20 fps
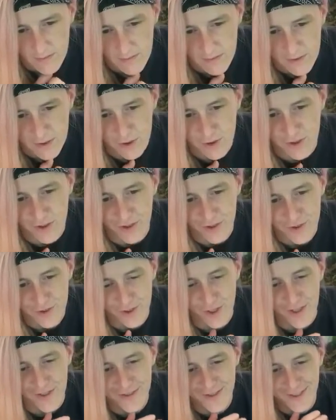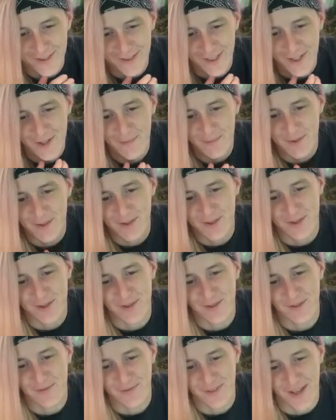Sean says, I hope it's
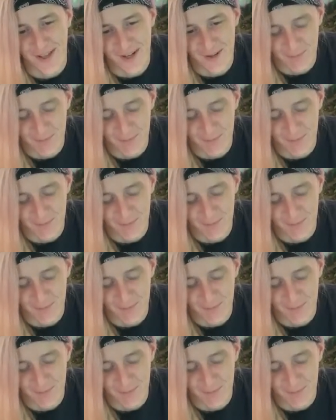June. If not, I